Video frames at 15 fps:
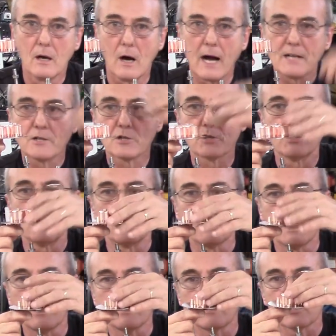I just know
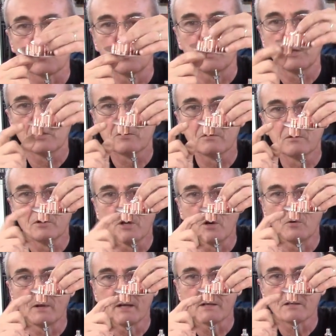that this one is
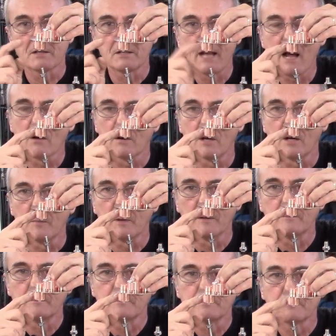known as the downcomer.
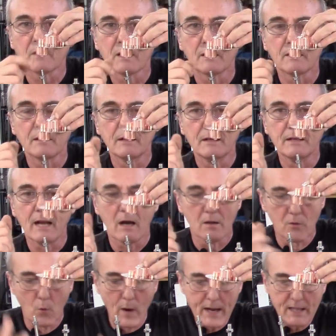Now,
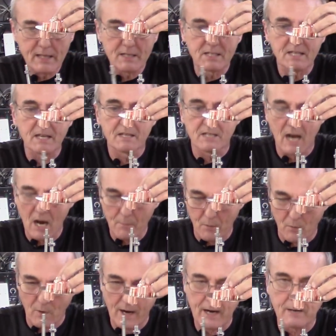the way these things
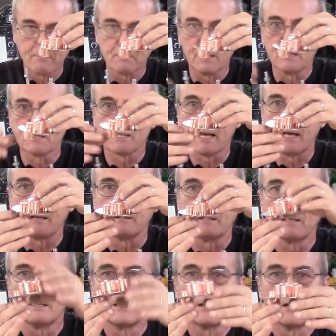operate is that
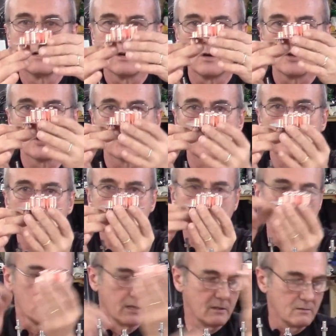your
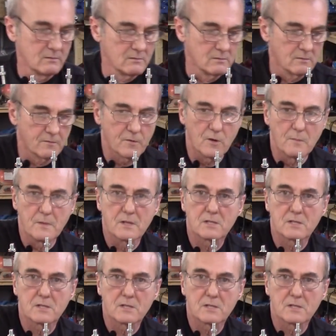distillate from the